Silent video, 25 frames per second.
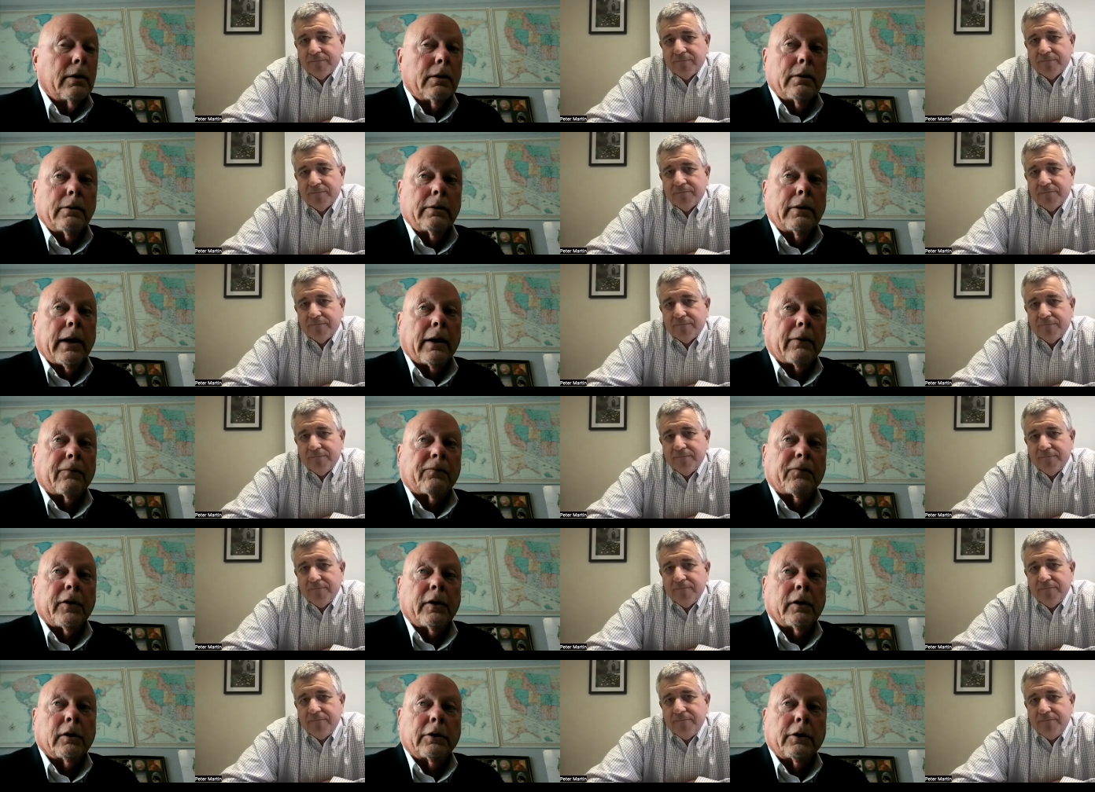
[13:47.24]
Speaker 1: that
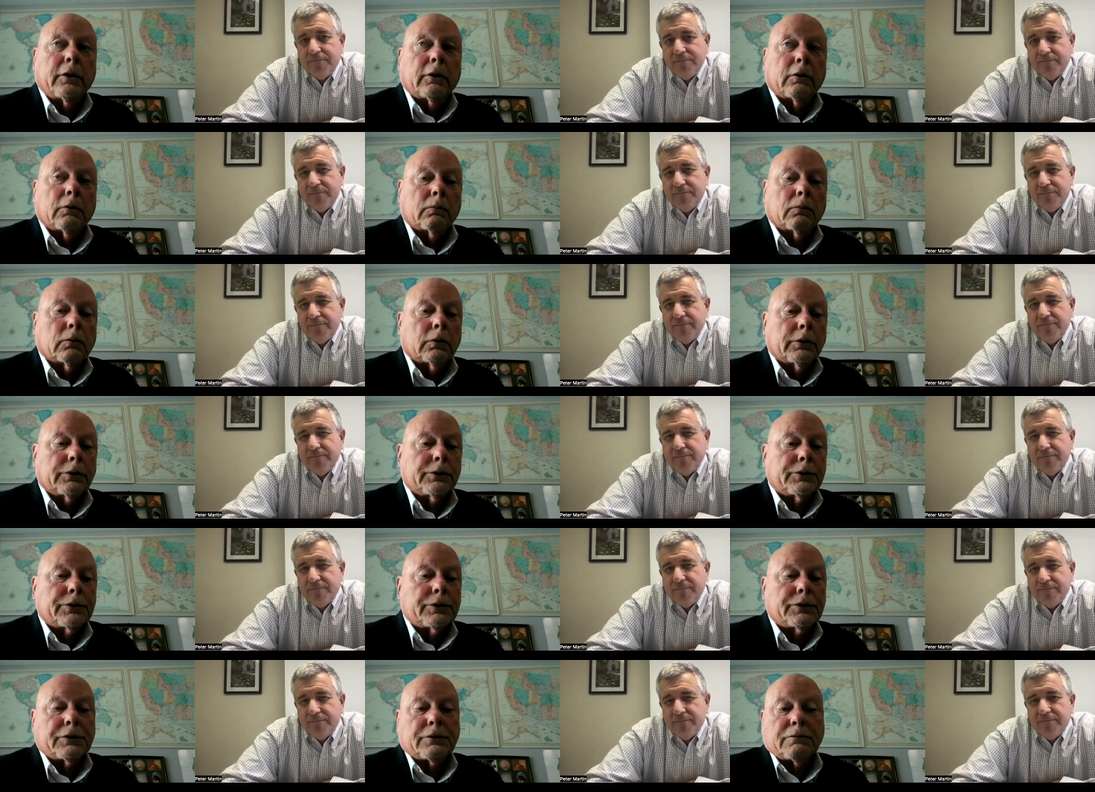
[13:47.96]
failure was
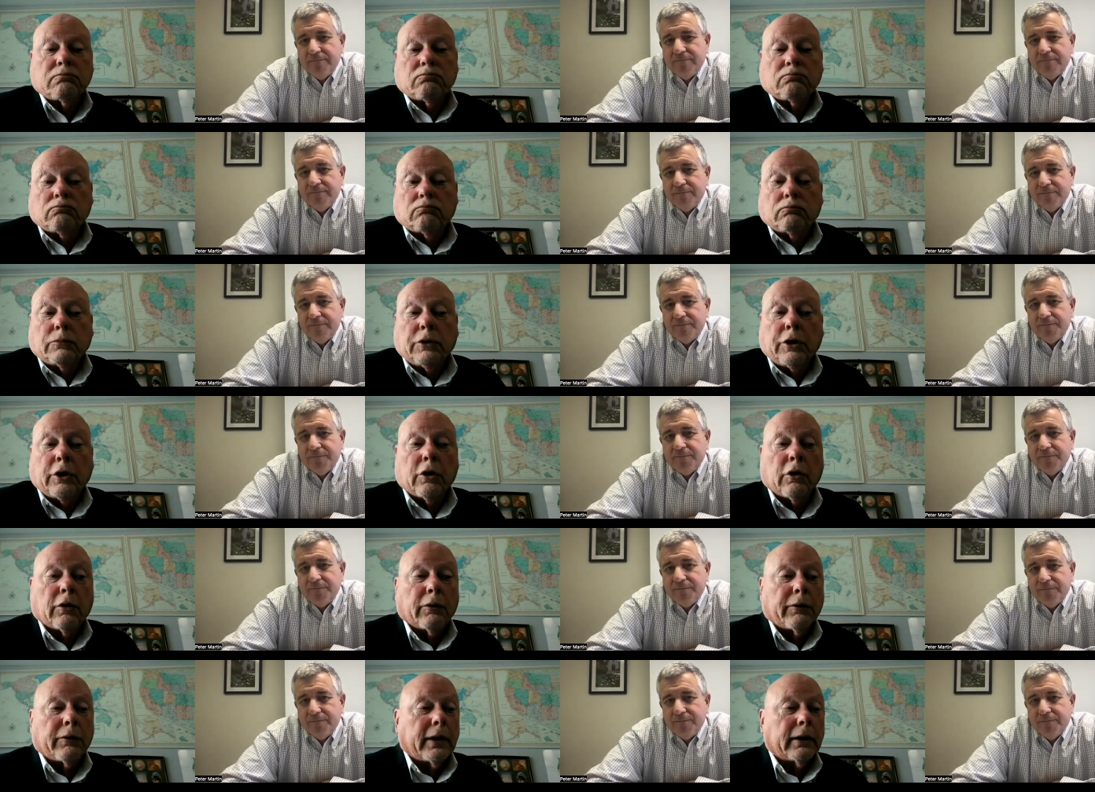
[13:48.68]
you know
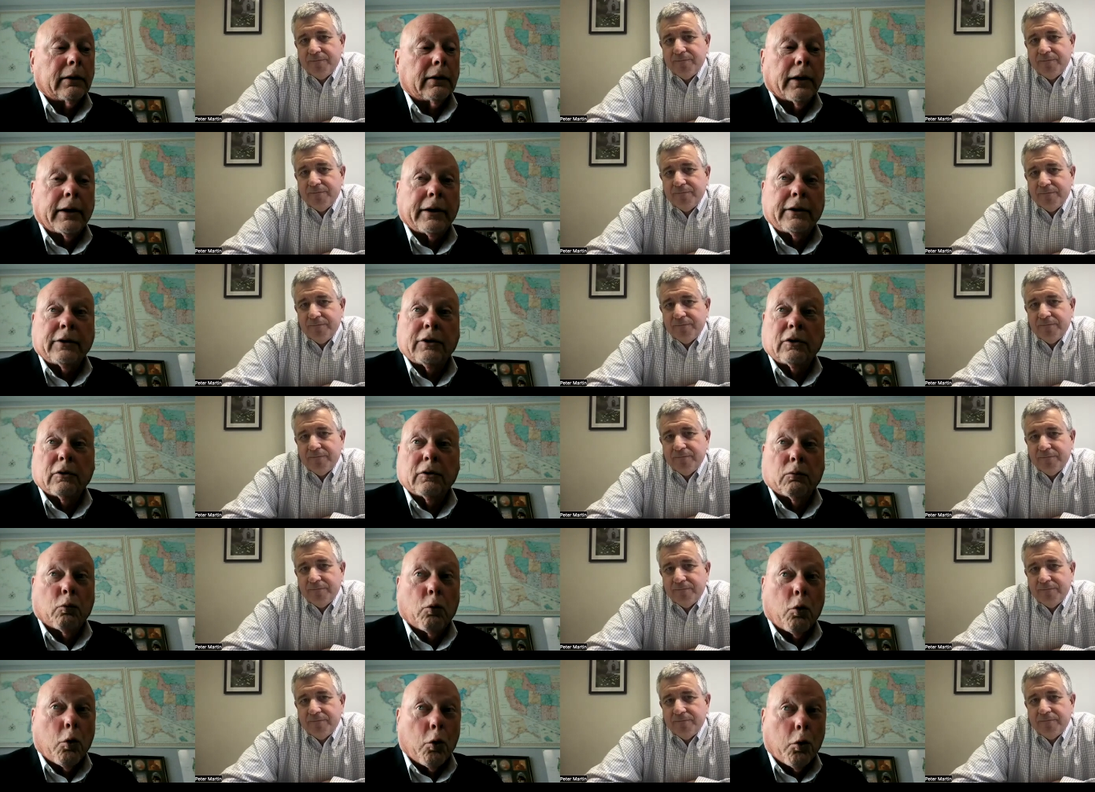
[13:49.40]
that led to
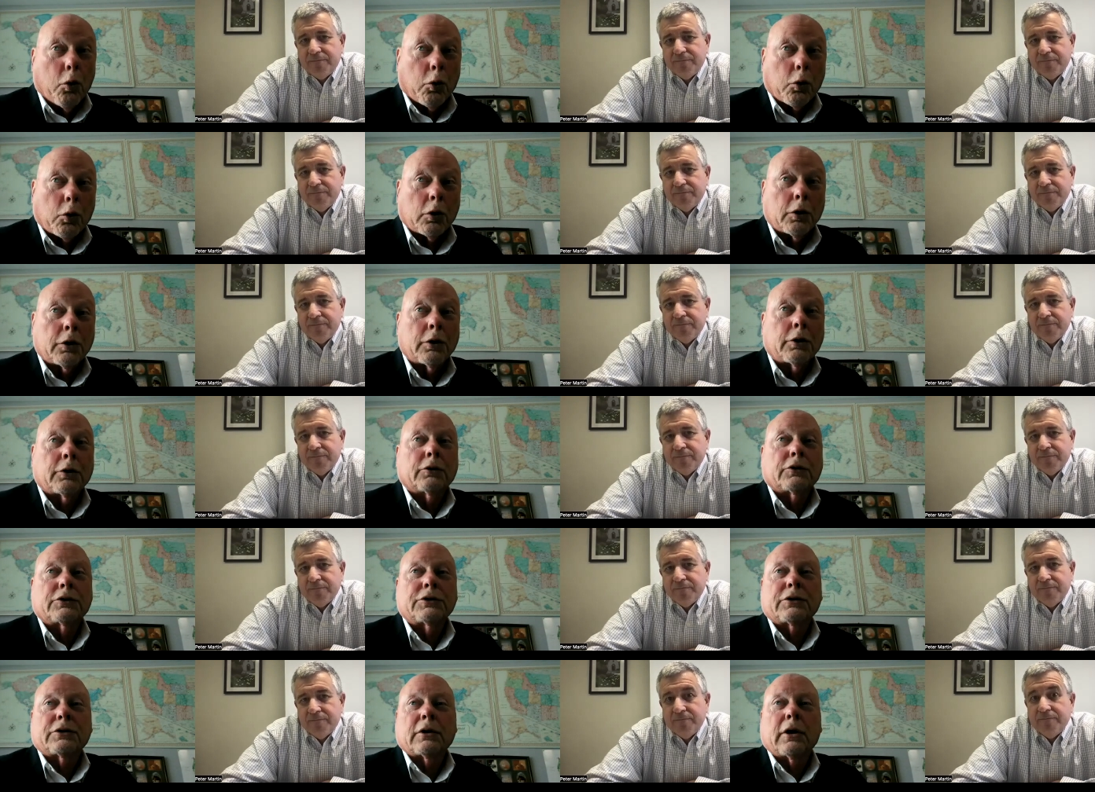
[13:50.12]

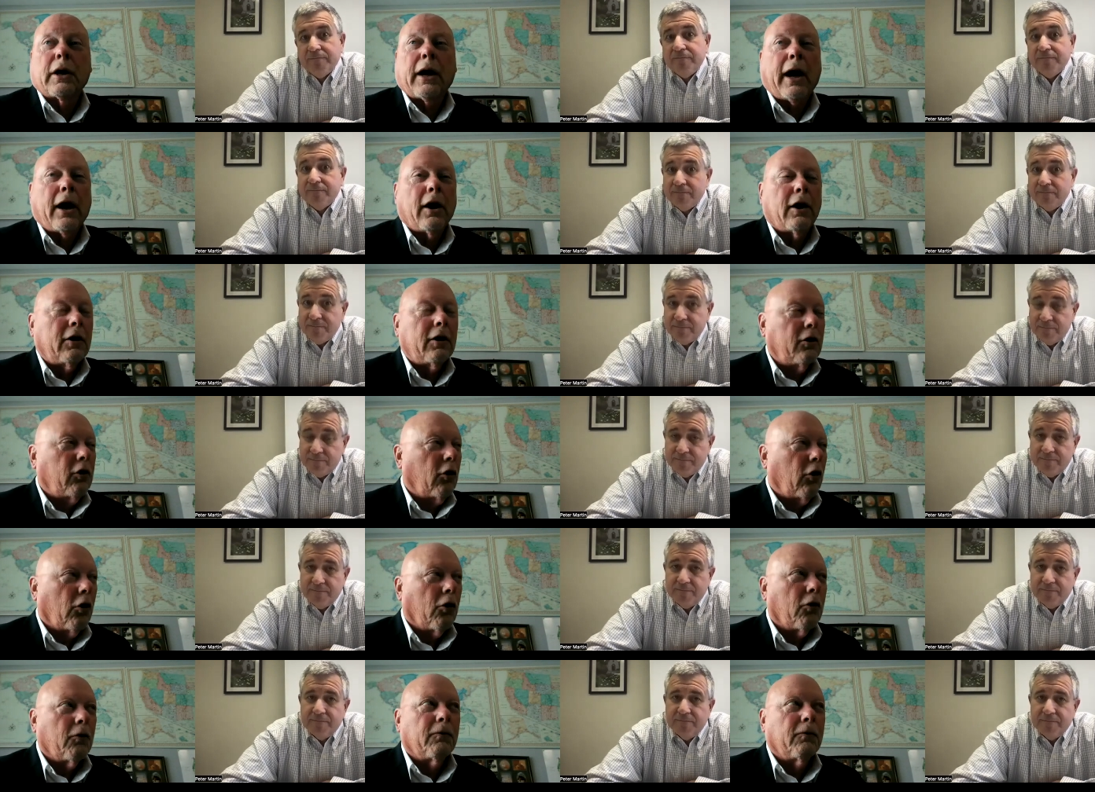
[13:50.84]
wars
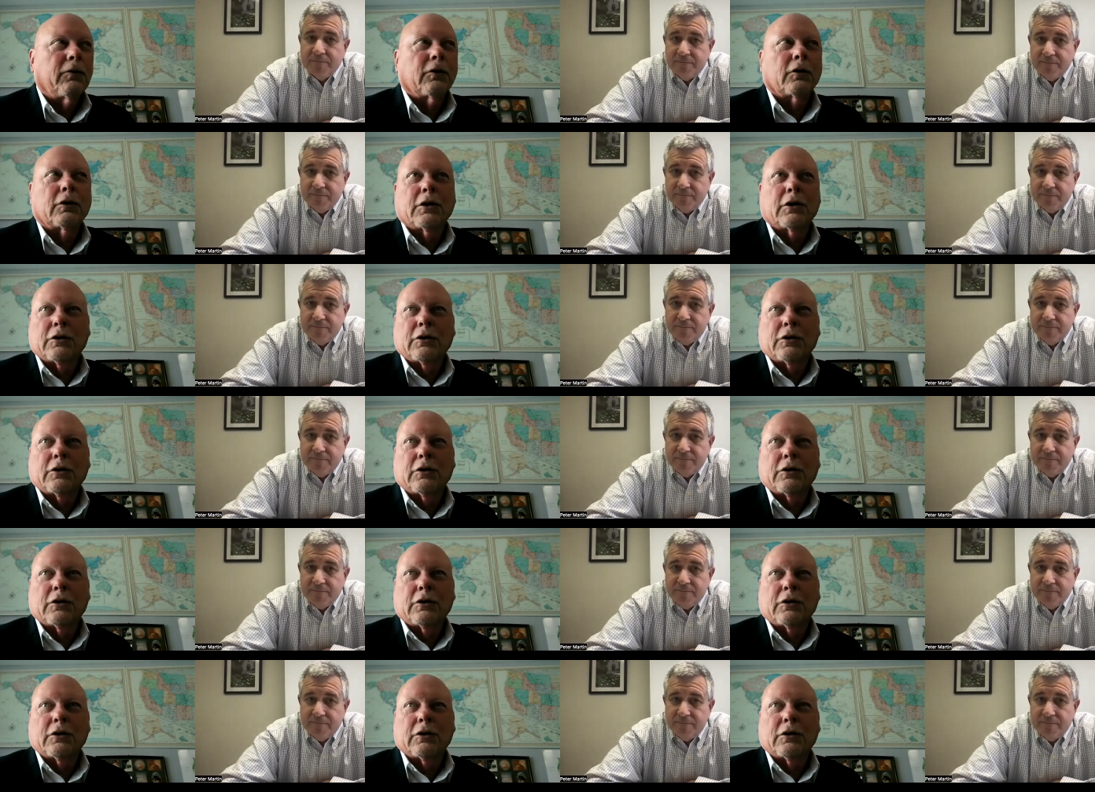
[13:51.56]
over